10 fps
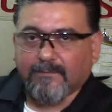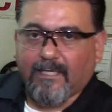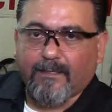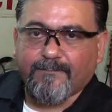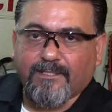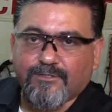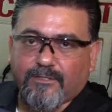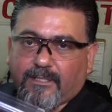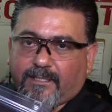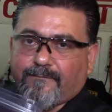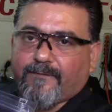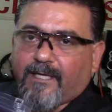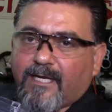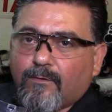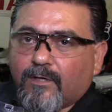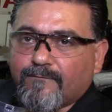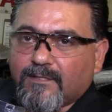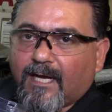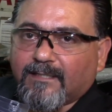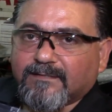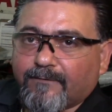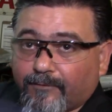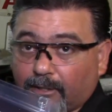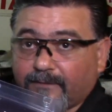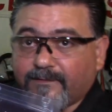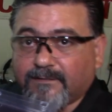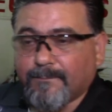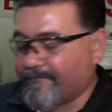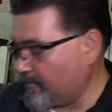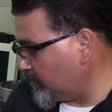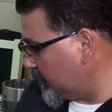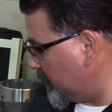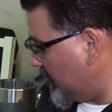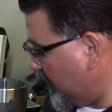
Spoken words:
I'm not sure if any one of you guys have heard of this before.